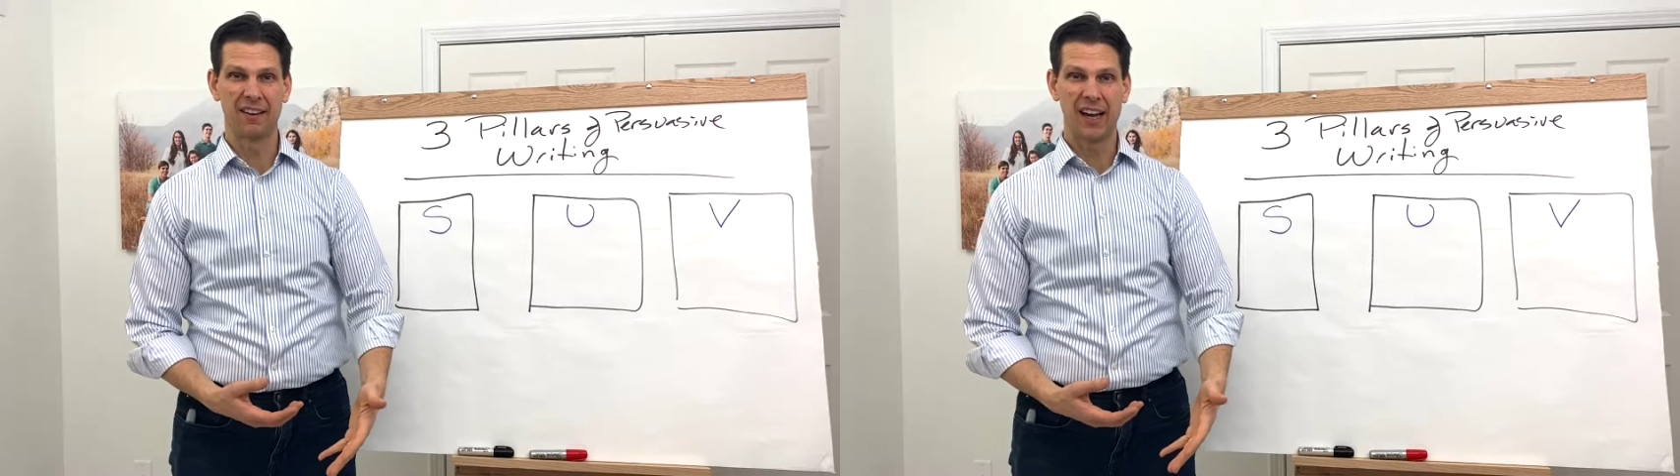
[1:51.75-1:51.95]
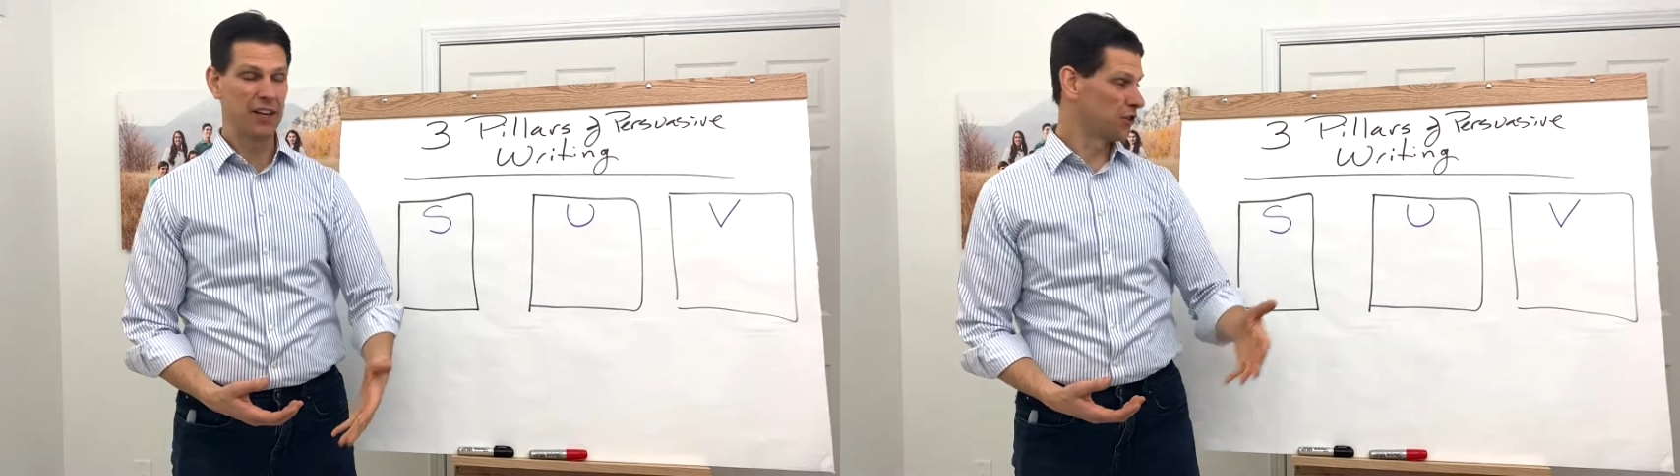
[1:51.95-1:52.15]

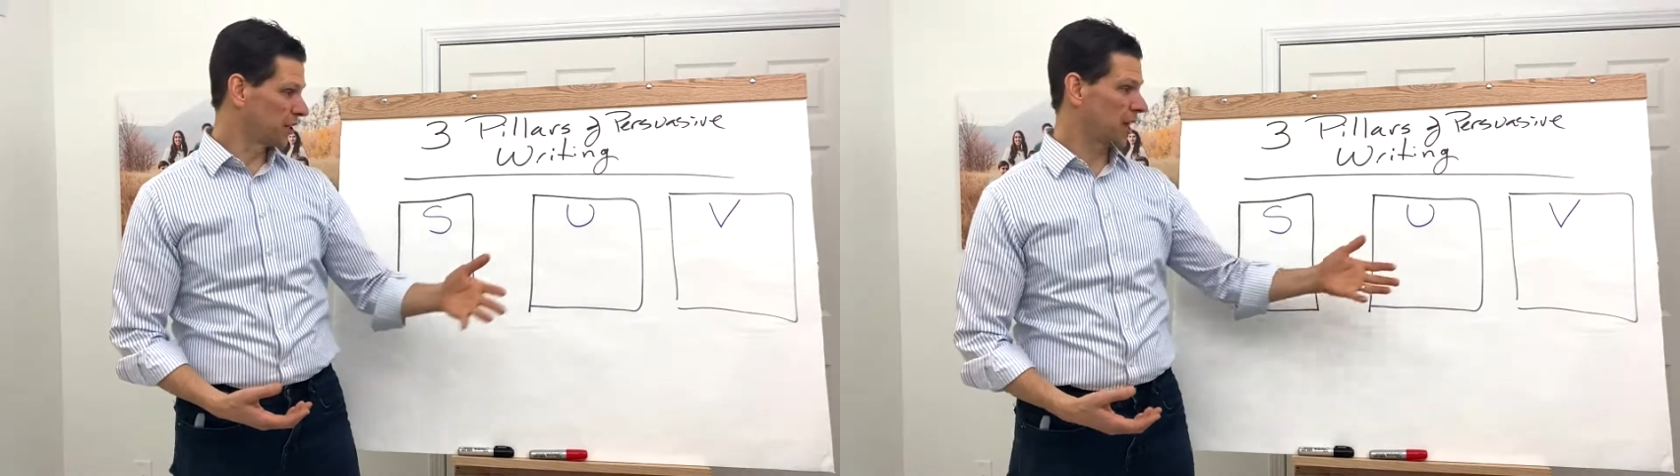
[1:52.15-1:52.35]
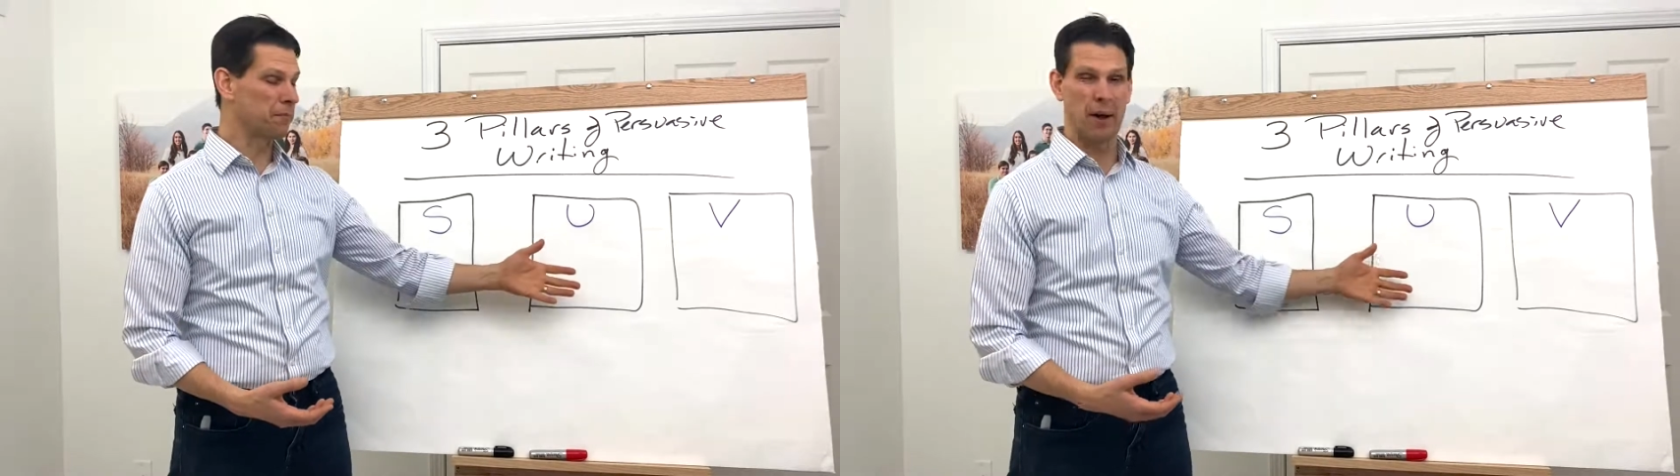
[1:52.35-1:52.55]
and you'd
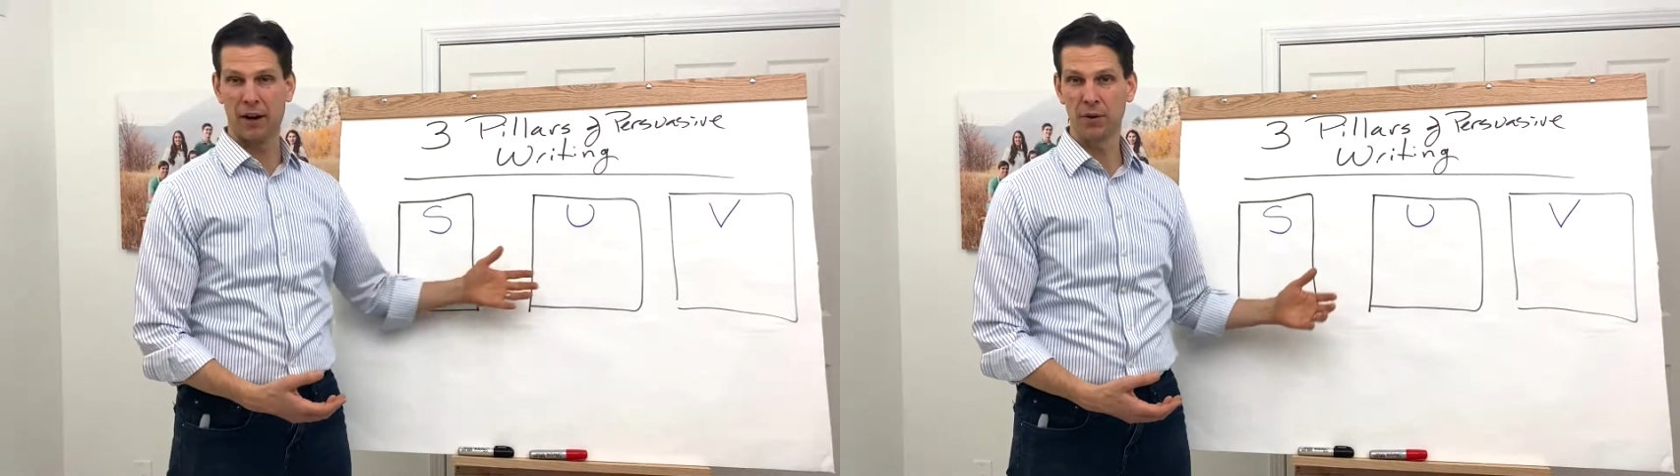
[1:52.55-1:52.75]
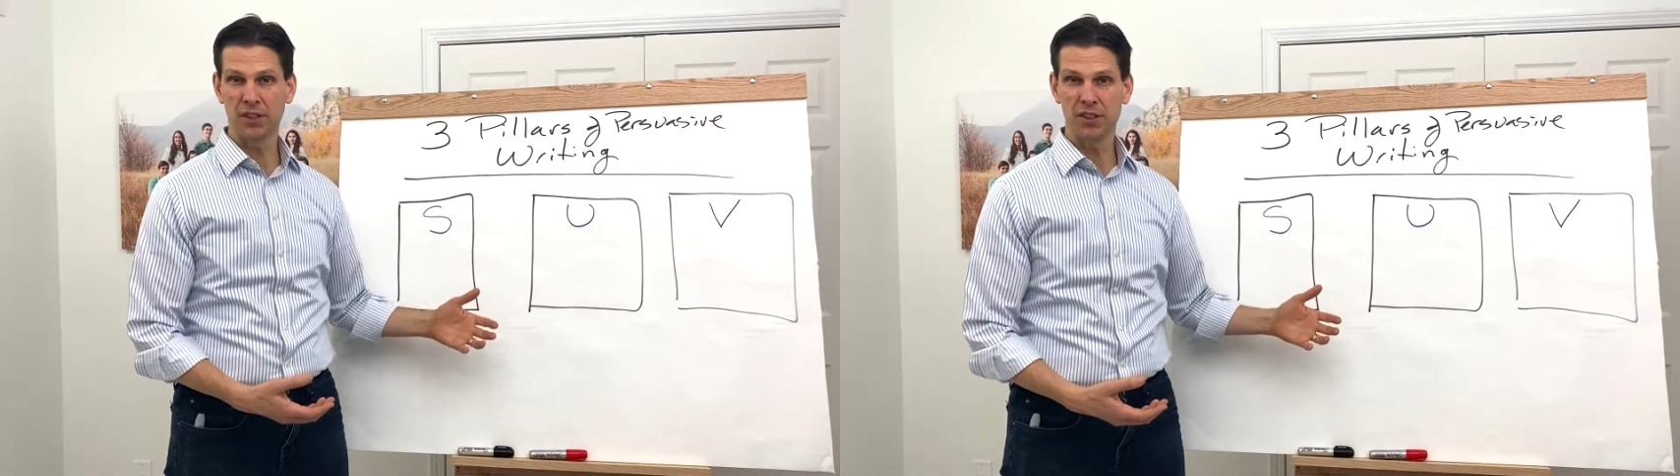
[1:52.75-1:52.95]
get better
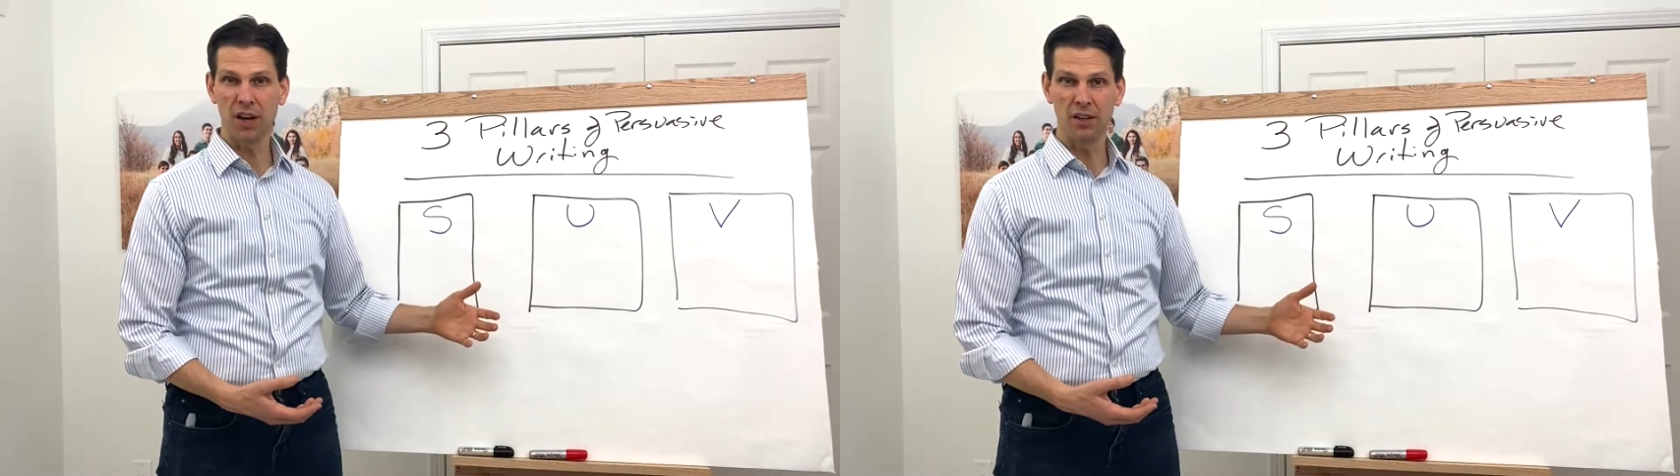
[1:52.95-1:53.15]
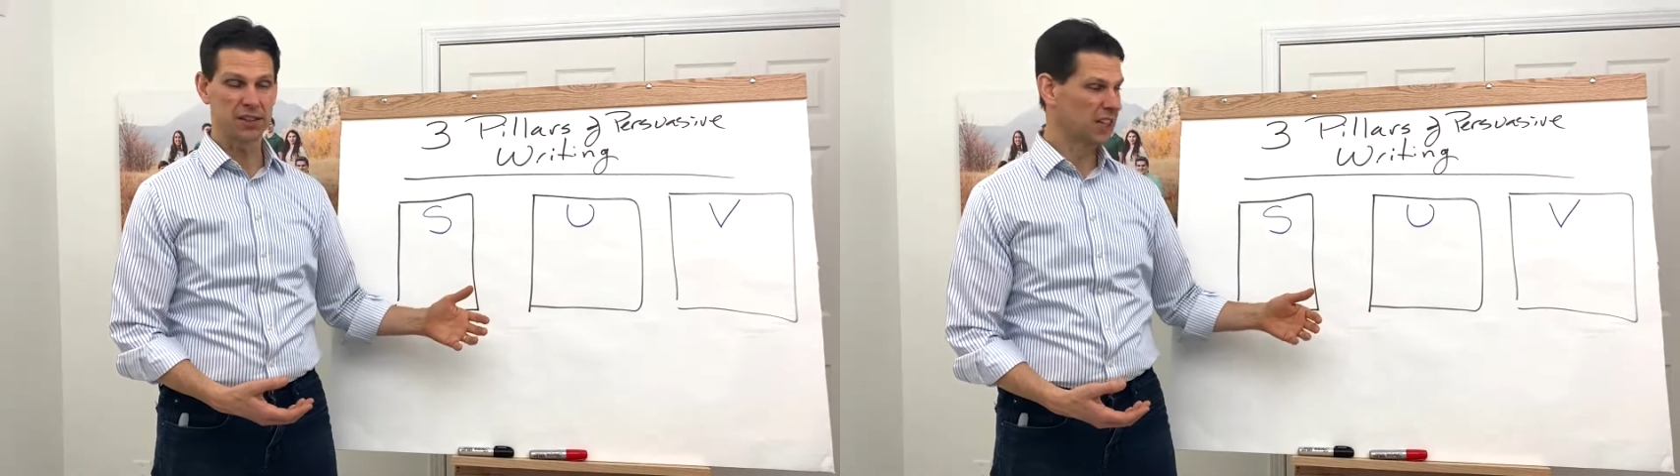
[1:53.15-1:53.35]

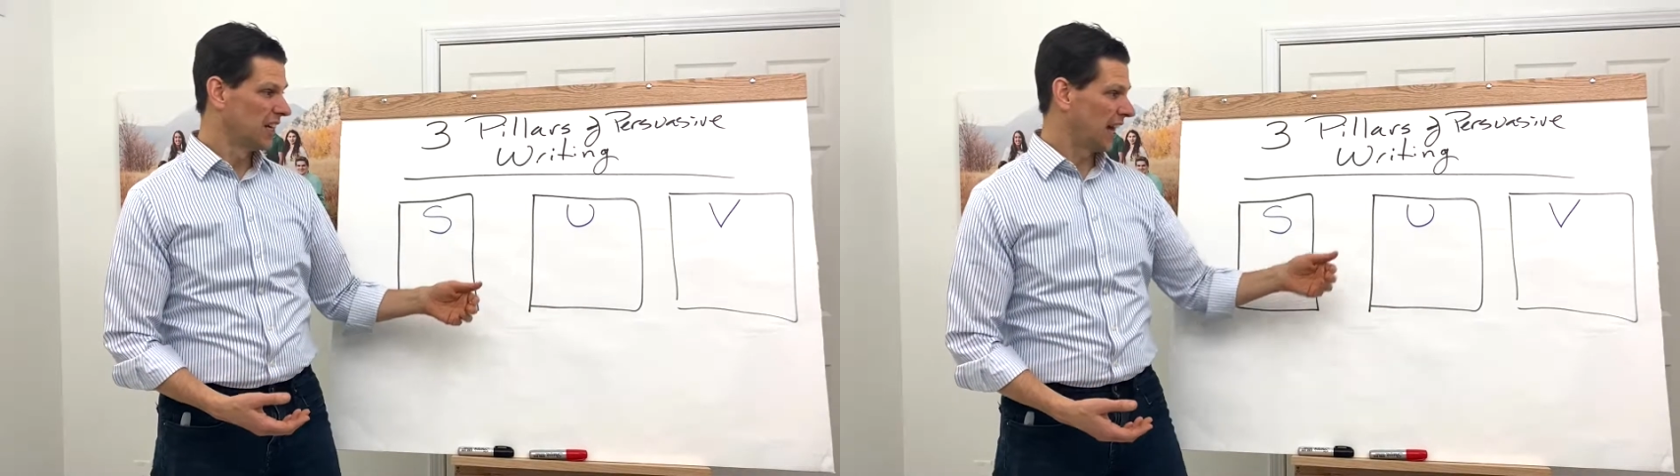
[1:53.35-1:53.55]
results.